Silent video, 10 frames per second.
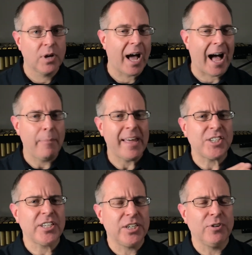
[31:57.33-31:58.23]
I'm actually
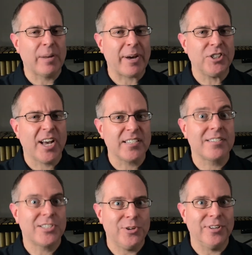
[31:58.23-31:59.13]
going to do it on my chest
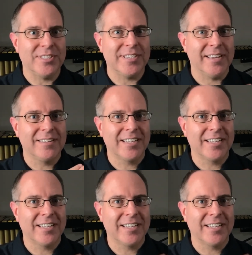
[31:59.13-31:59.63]
so you can see it, because